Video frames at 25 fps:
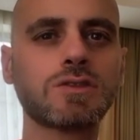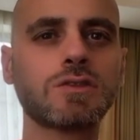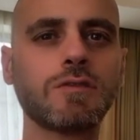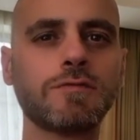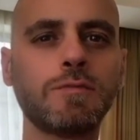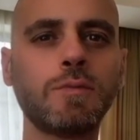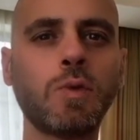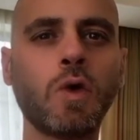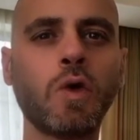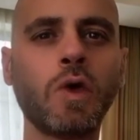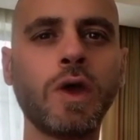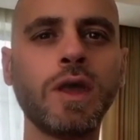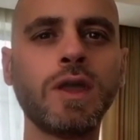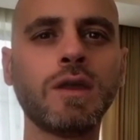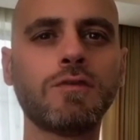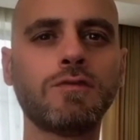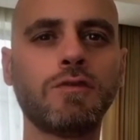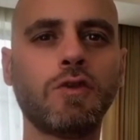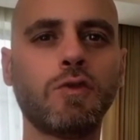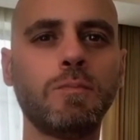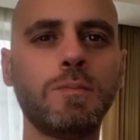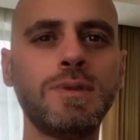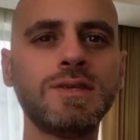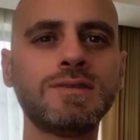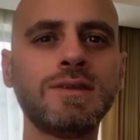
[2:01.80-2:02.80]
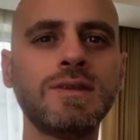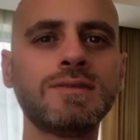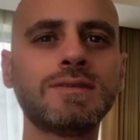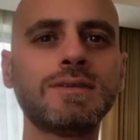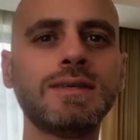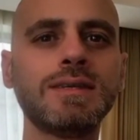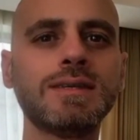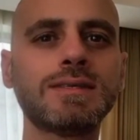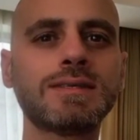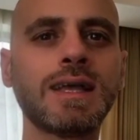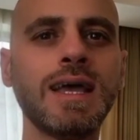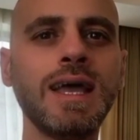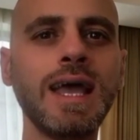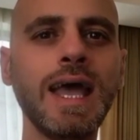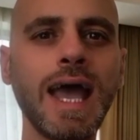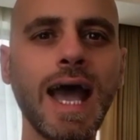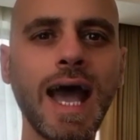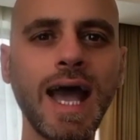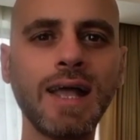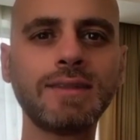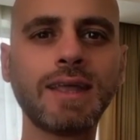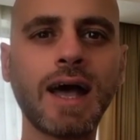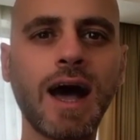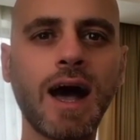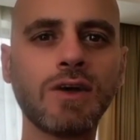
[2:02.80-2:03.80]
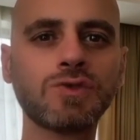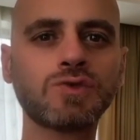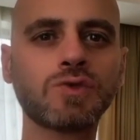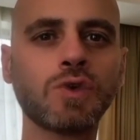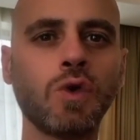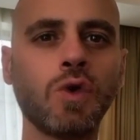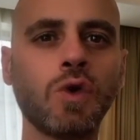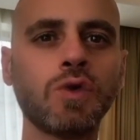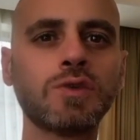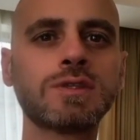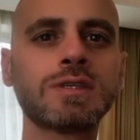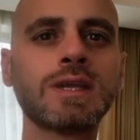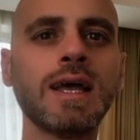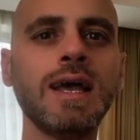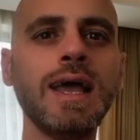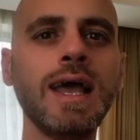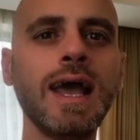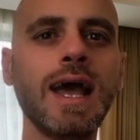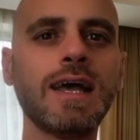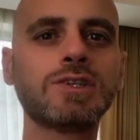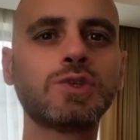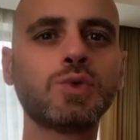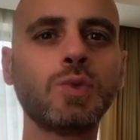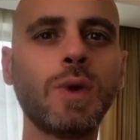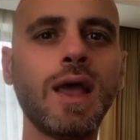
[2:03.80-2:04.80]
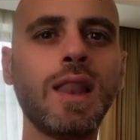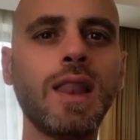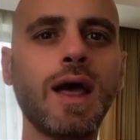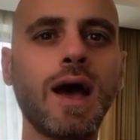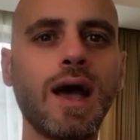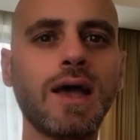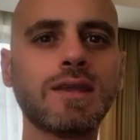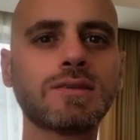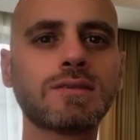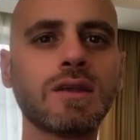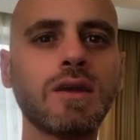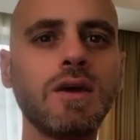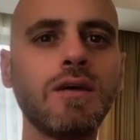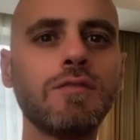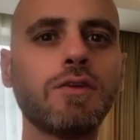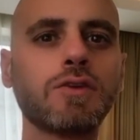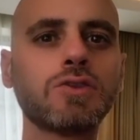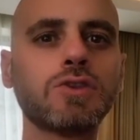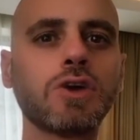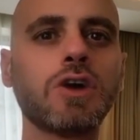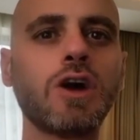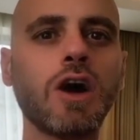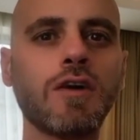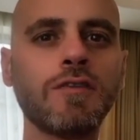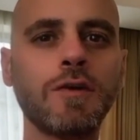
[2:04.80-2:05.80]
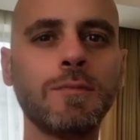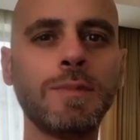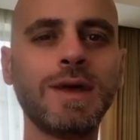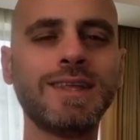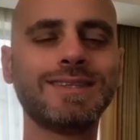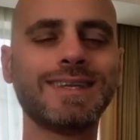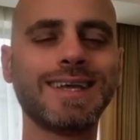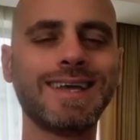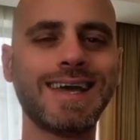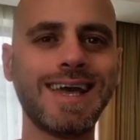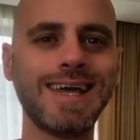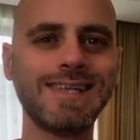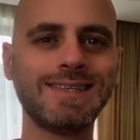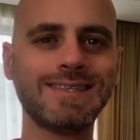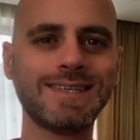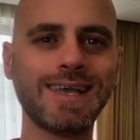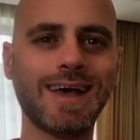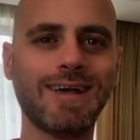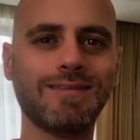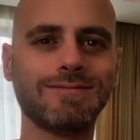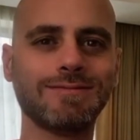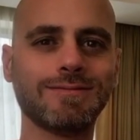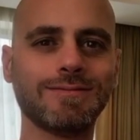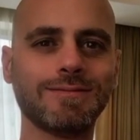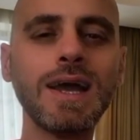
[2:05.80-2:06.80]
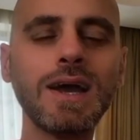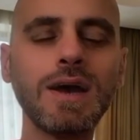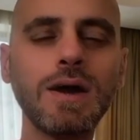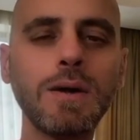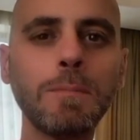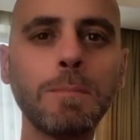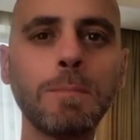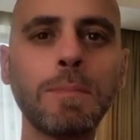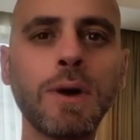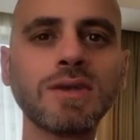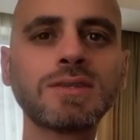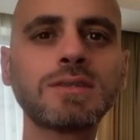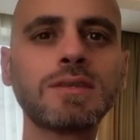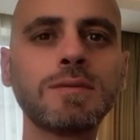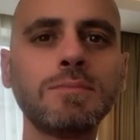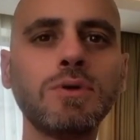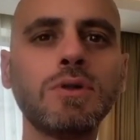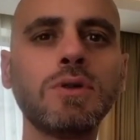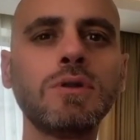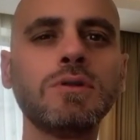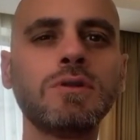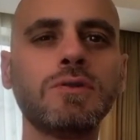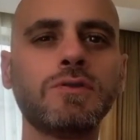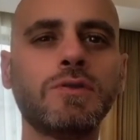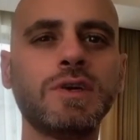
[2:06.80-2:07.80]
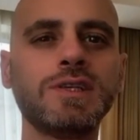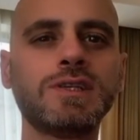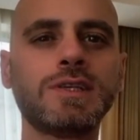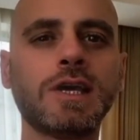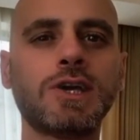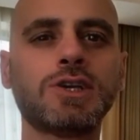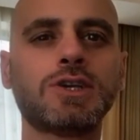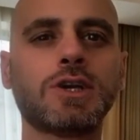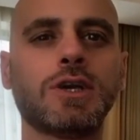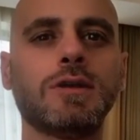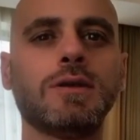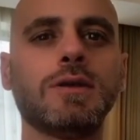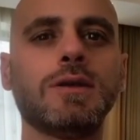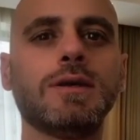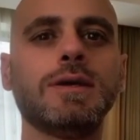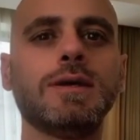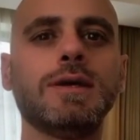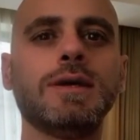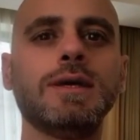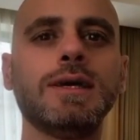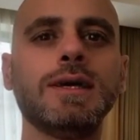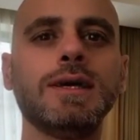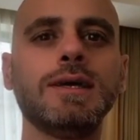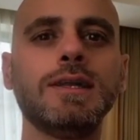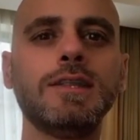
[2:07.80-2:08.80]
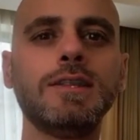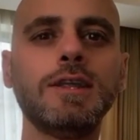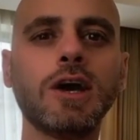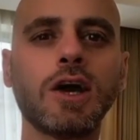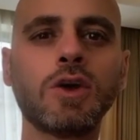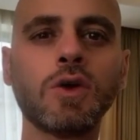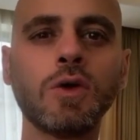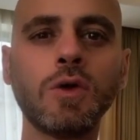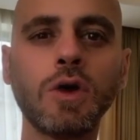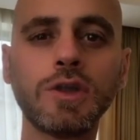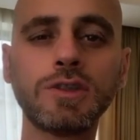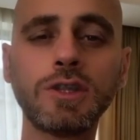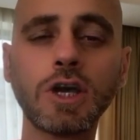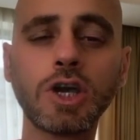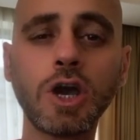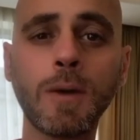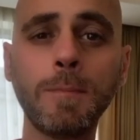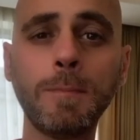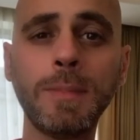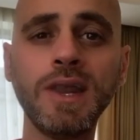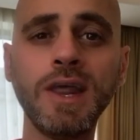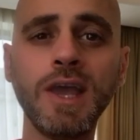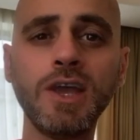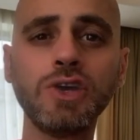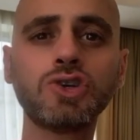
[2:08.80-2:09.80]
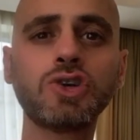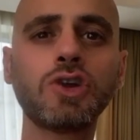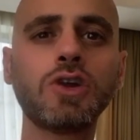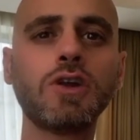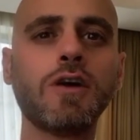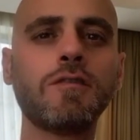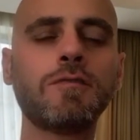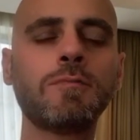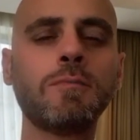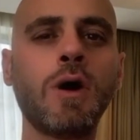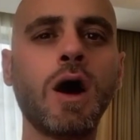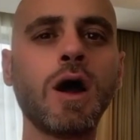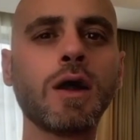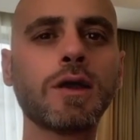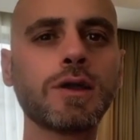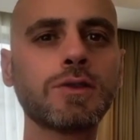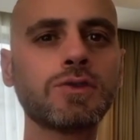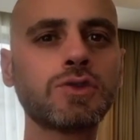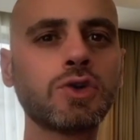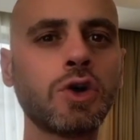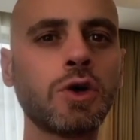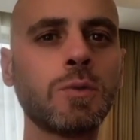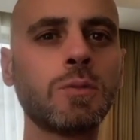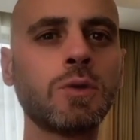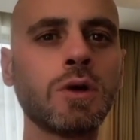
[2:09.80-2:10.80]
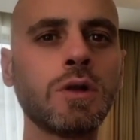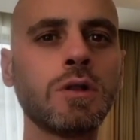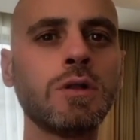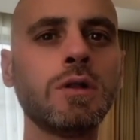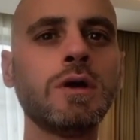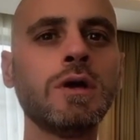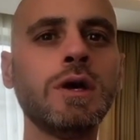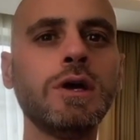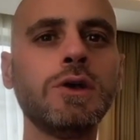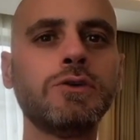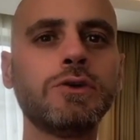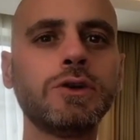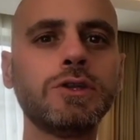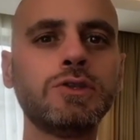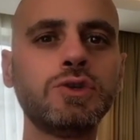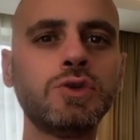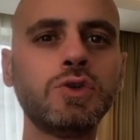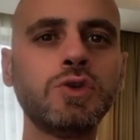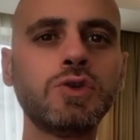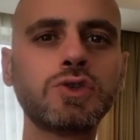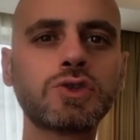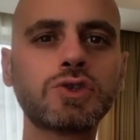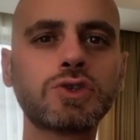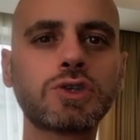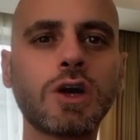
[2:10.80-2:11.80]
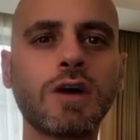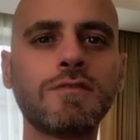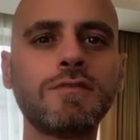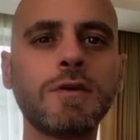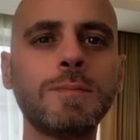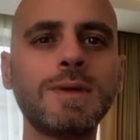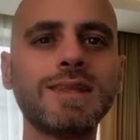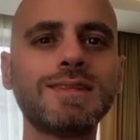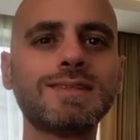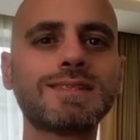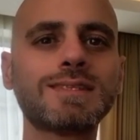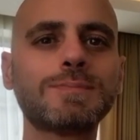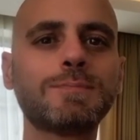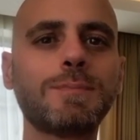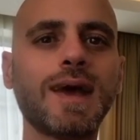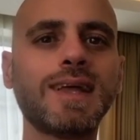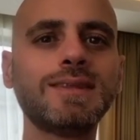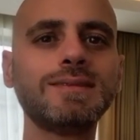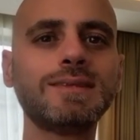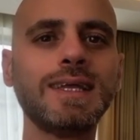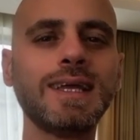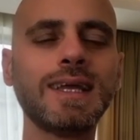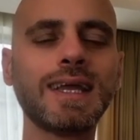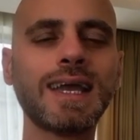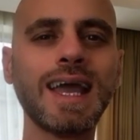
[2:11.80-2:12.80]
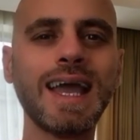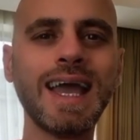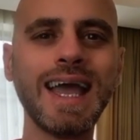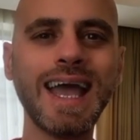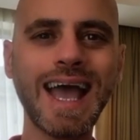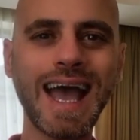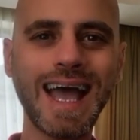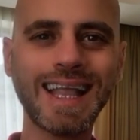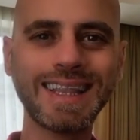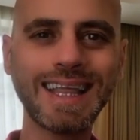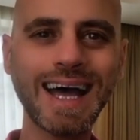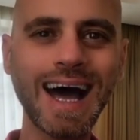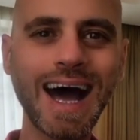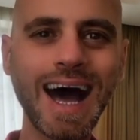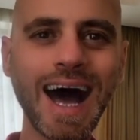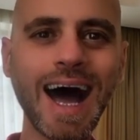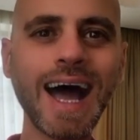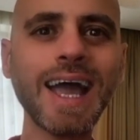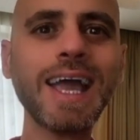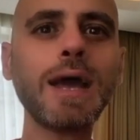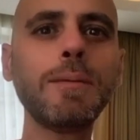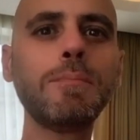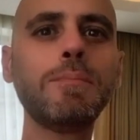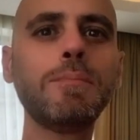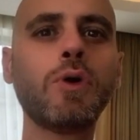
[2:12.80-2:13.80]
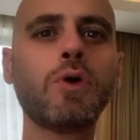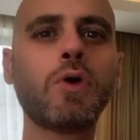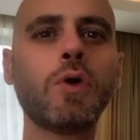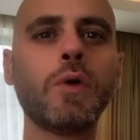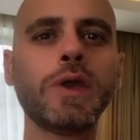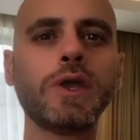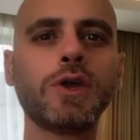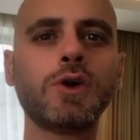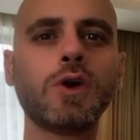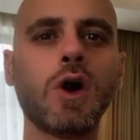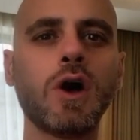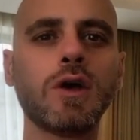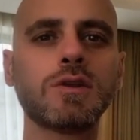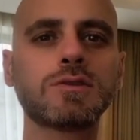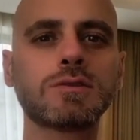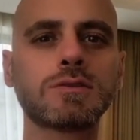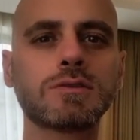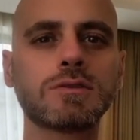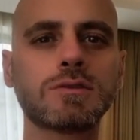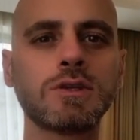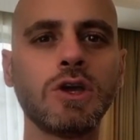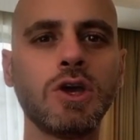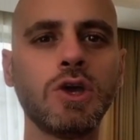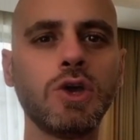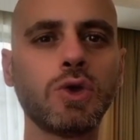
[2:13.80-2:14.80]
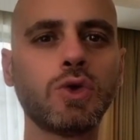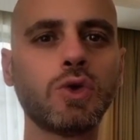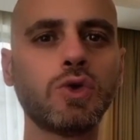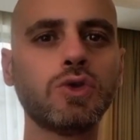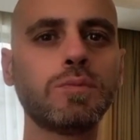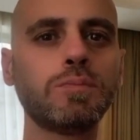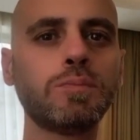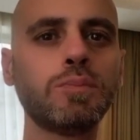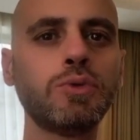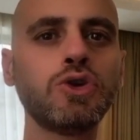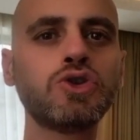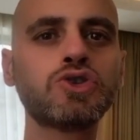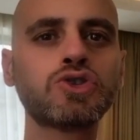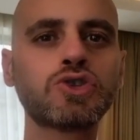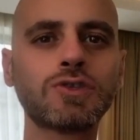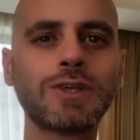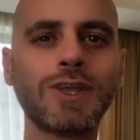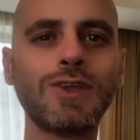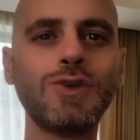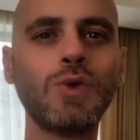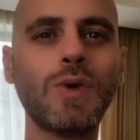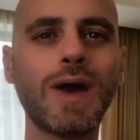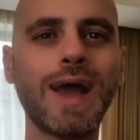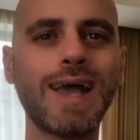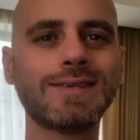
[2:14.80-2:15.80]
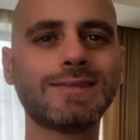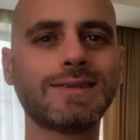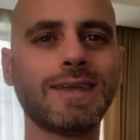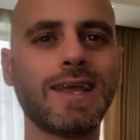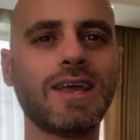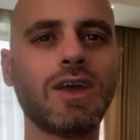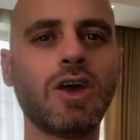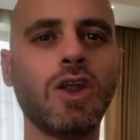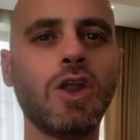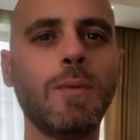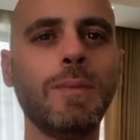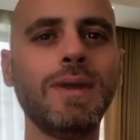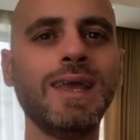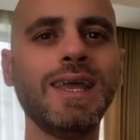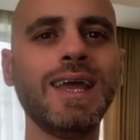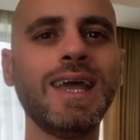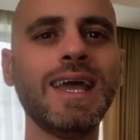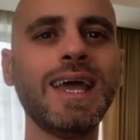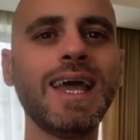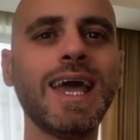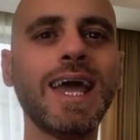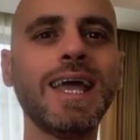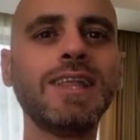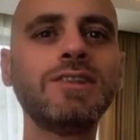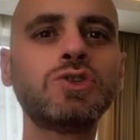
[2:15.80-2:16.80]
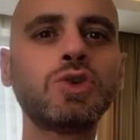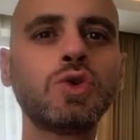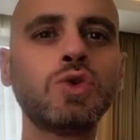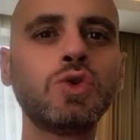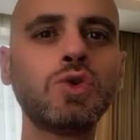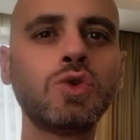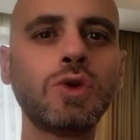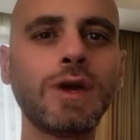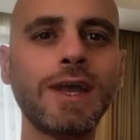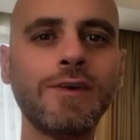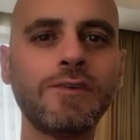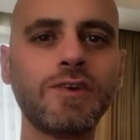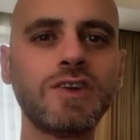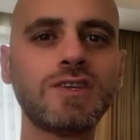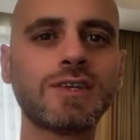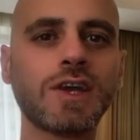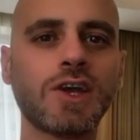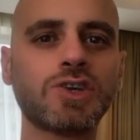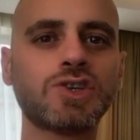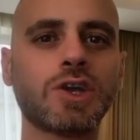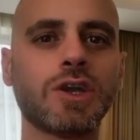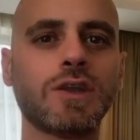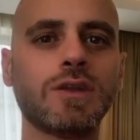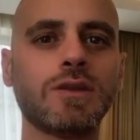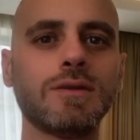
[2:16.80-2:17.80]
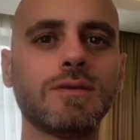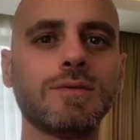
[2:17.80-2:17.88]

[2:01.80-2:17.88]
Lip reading: of borrowing for businesses and households as well as for the government itself. Possible recession. The combination of market turmoil, reduced government spending, and higher borrowing costs could push the US economy into a recession.